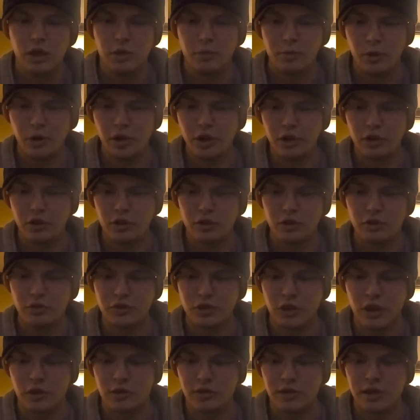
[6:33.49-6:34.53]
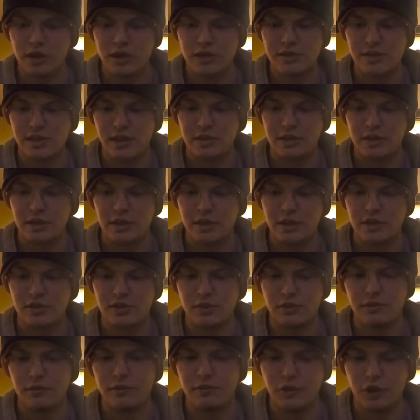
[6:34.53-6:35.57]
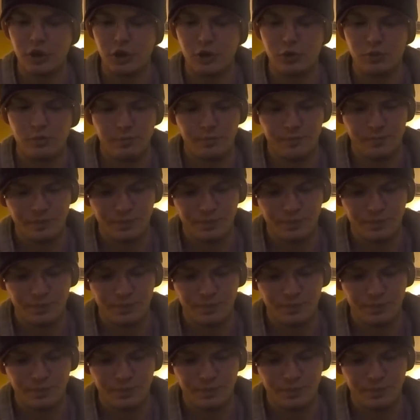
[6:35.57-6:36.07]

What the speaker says: Pretty good goose call. It gets out there. It's a flute.